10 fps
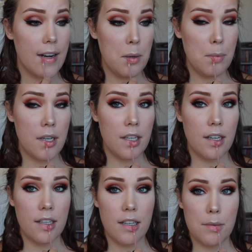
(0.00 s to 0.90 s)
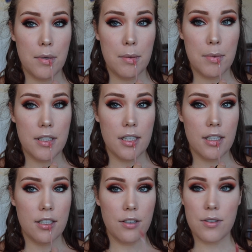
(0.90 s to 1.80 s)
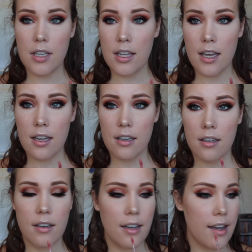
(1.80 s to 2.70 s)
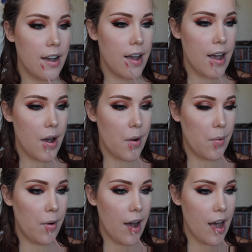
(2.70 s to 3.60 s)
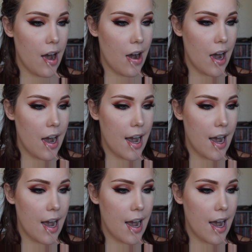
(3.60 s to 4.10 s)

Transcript: Oh my god, that's pigmented. Do you see that? Wow.